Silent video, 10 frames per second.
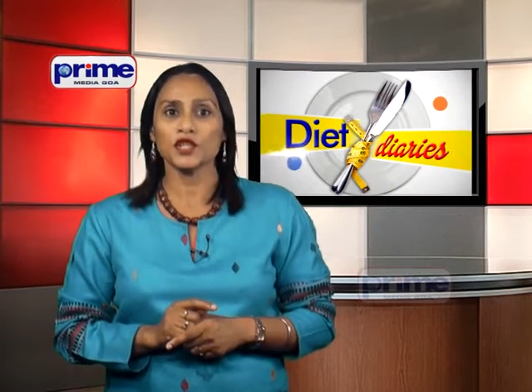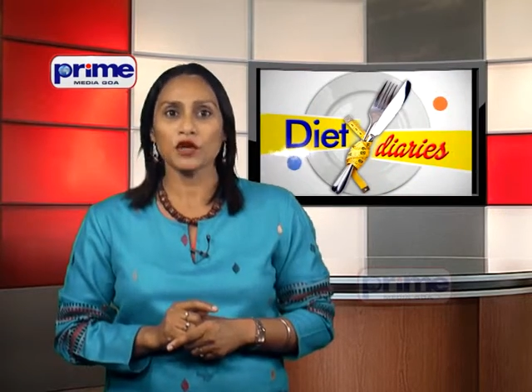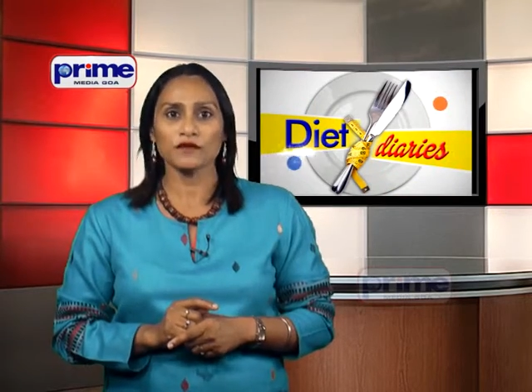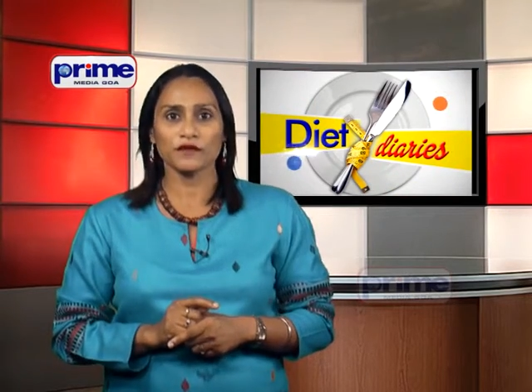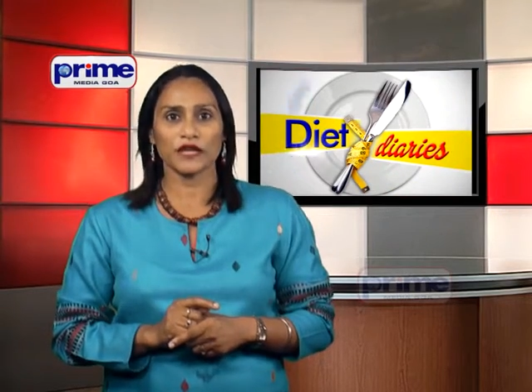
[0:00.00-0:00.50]

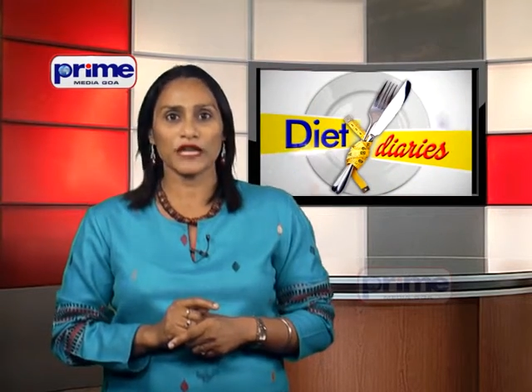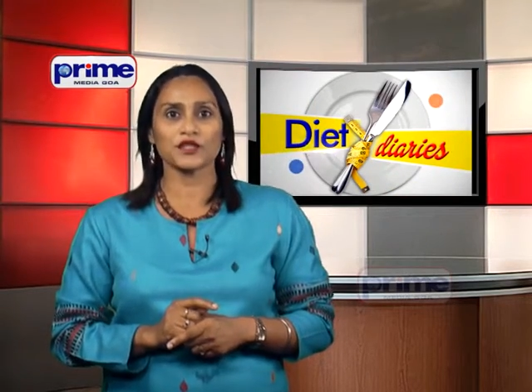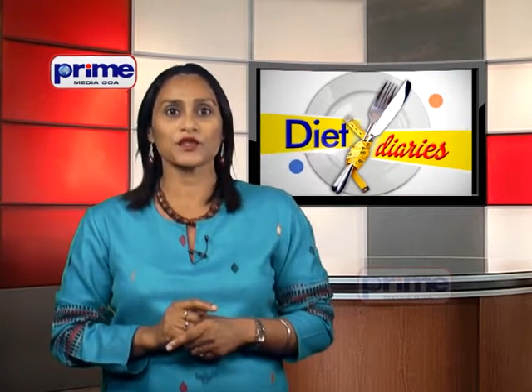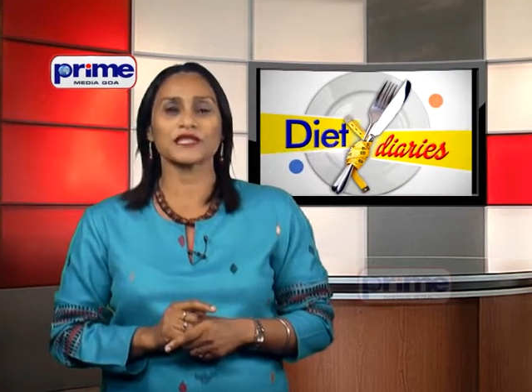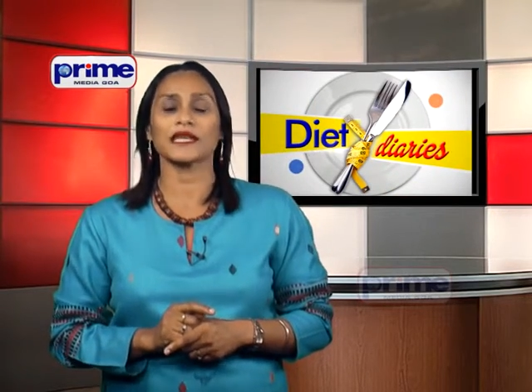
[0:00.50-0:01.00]
Don't forget
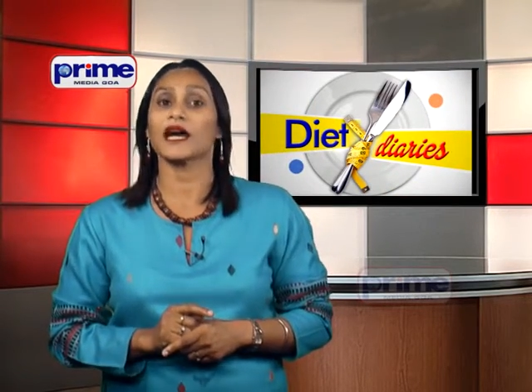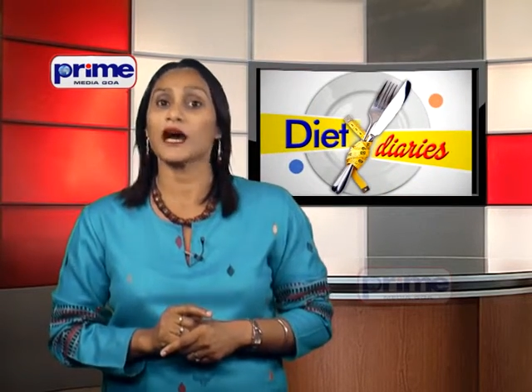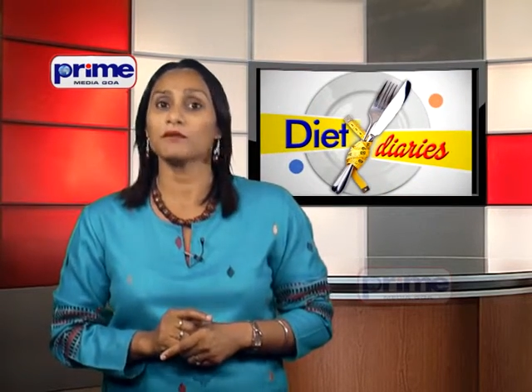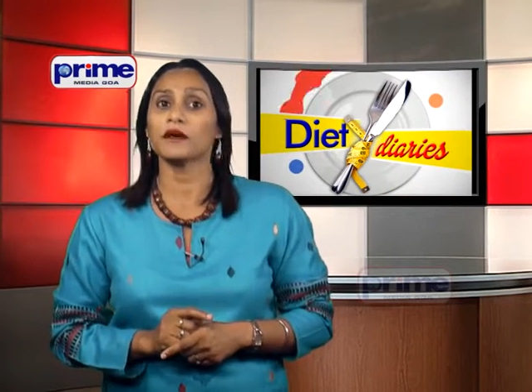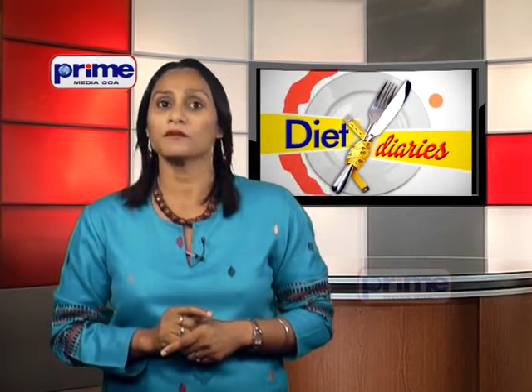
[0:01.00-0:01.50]
to stay
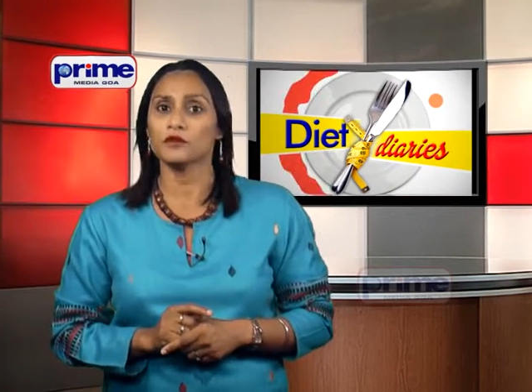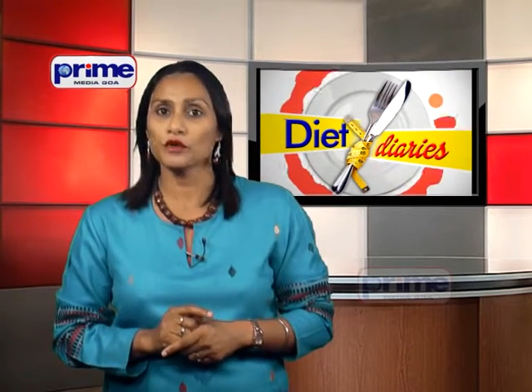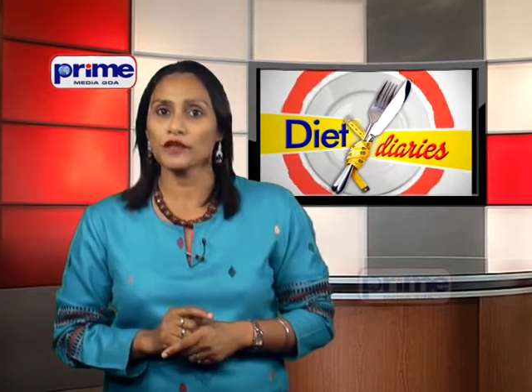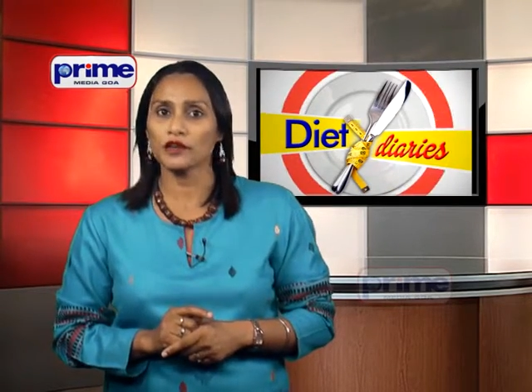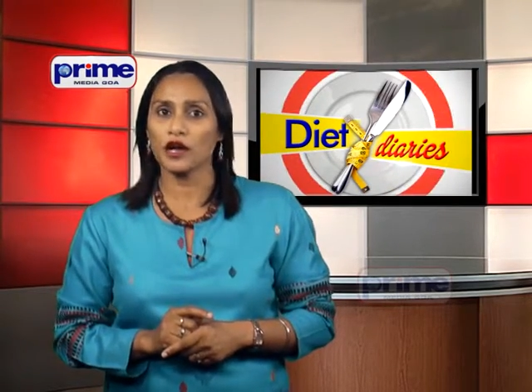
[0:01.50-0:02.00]
up
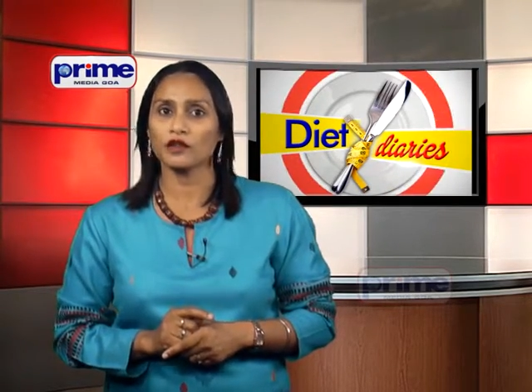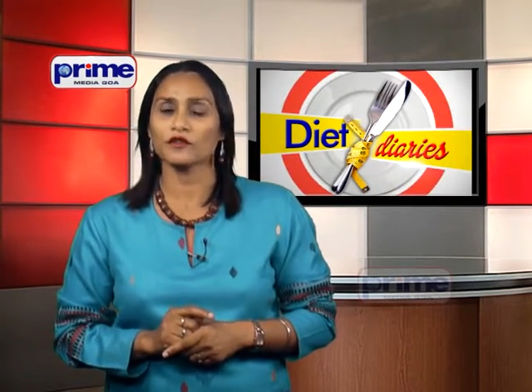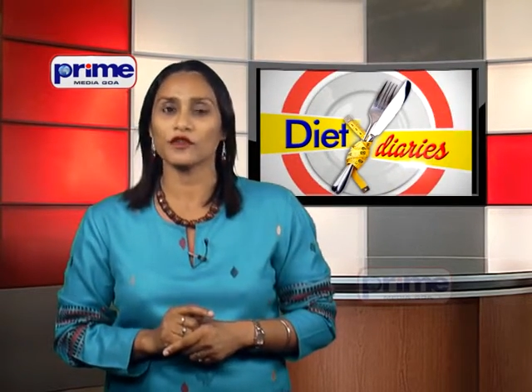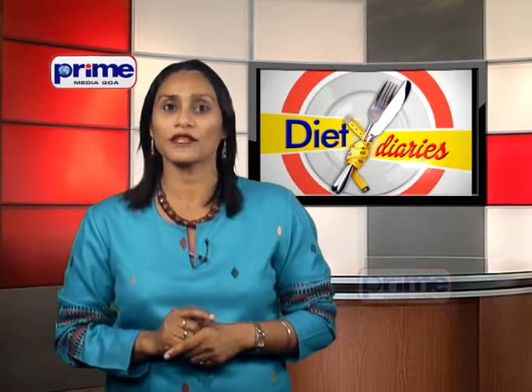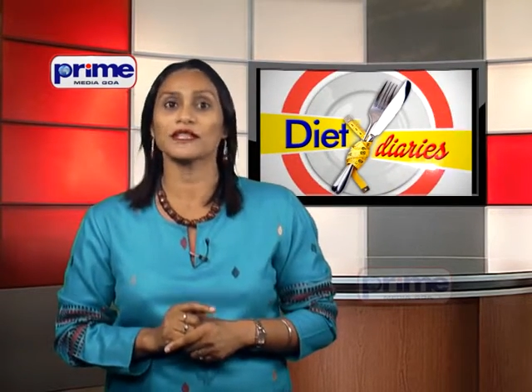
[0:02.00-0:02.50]
moving around
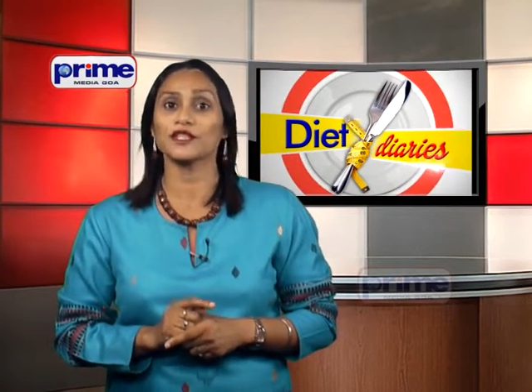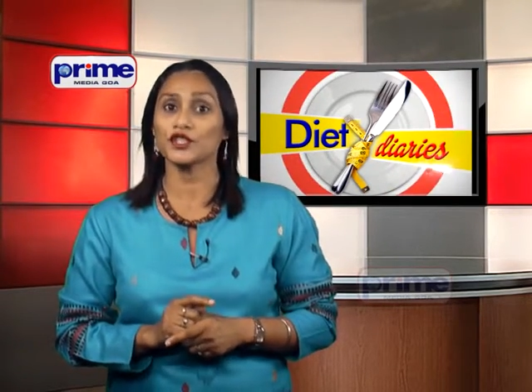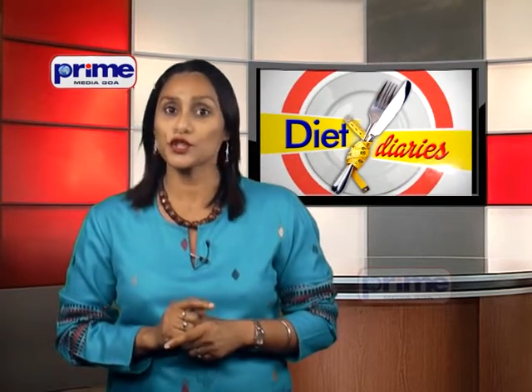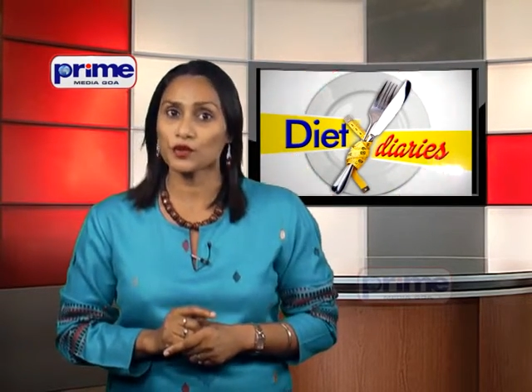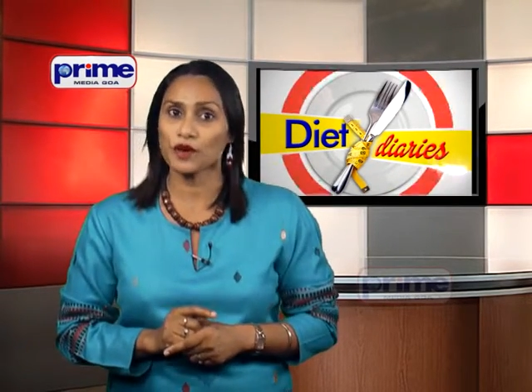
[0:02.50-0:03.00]
for at
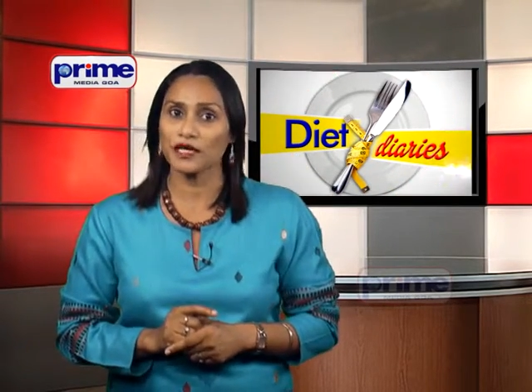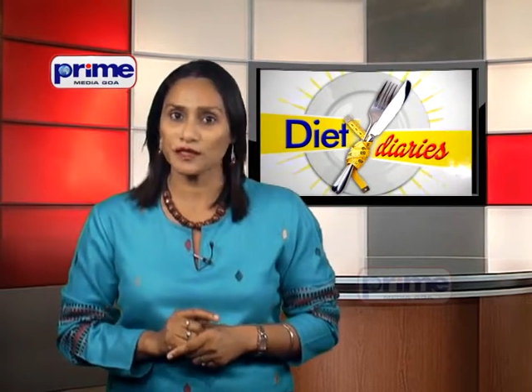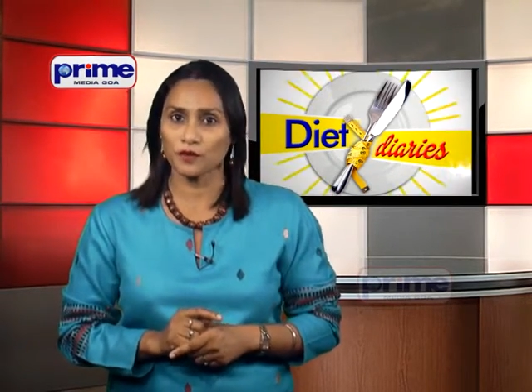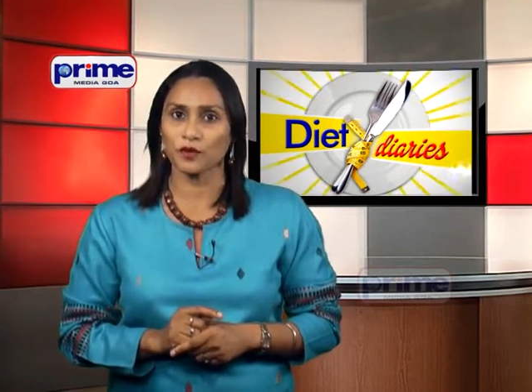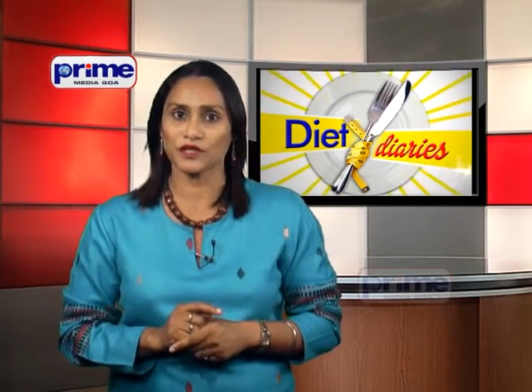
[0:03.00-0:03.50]
least 2 hours
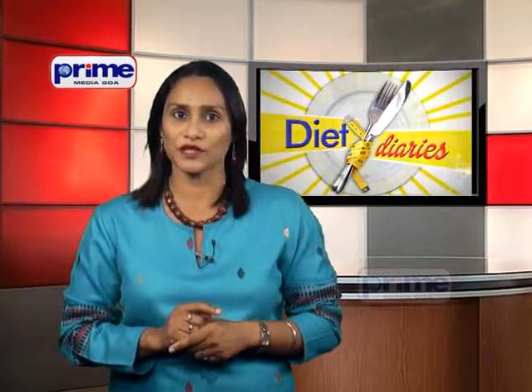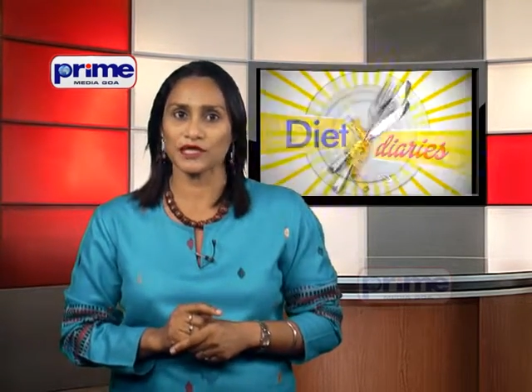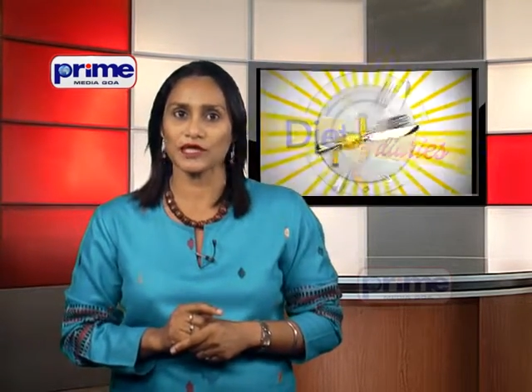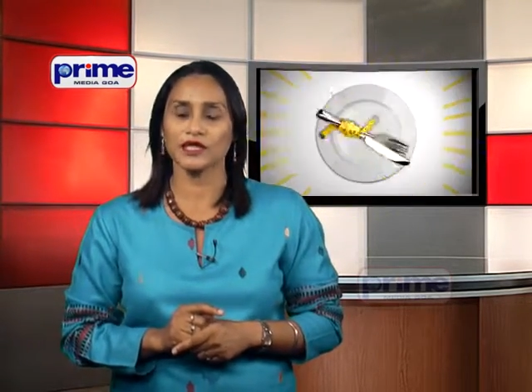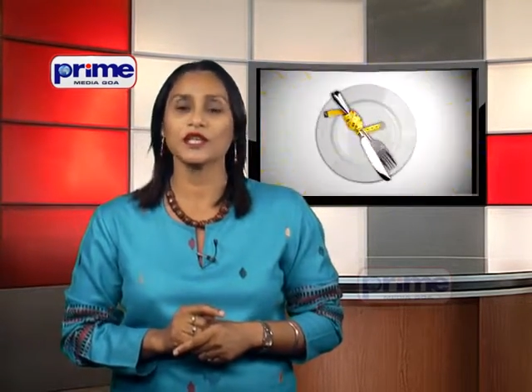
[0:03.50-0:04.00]
post
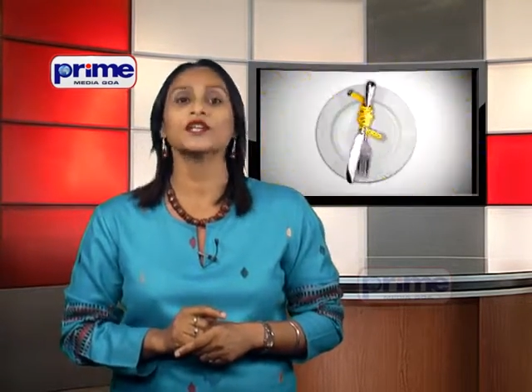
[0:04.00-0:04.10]
dinner